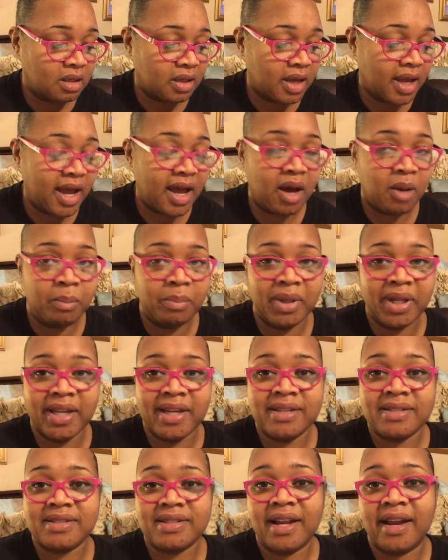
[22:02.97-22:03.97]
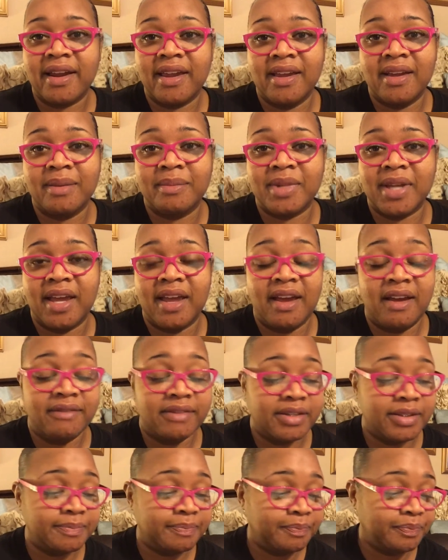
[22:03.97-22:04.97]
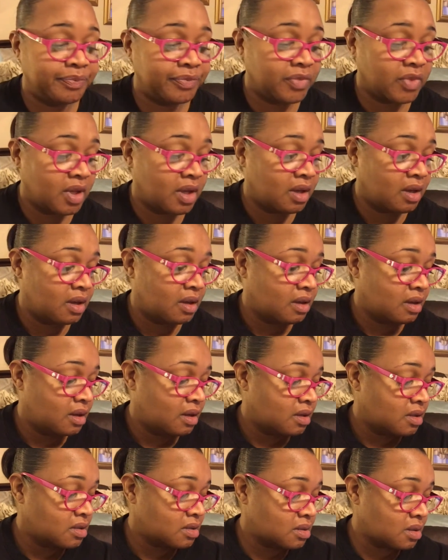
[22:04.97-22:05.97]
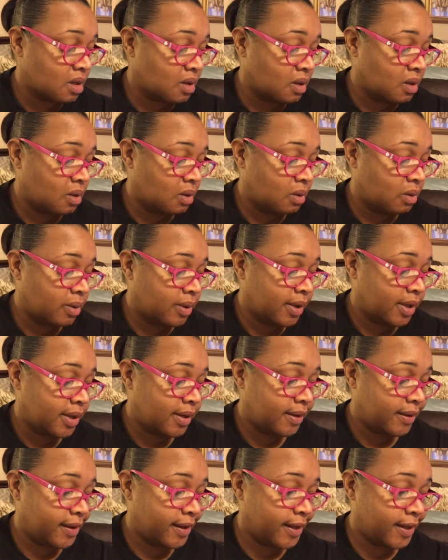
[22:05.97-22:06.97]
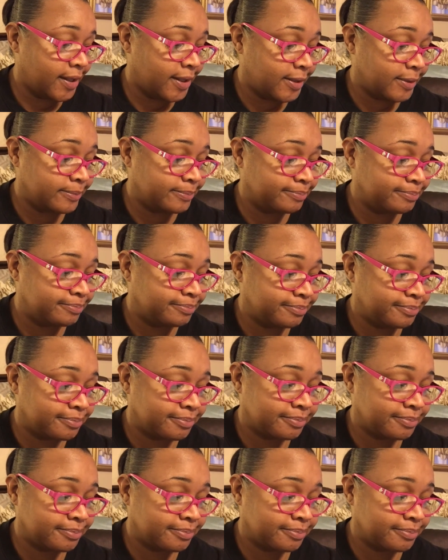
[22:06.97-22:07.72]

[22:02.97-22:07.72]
how blessed I am to have it. So, I'm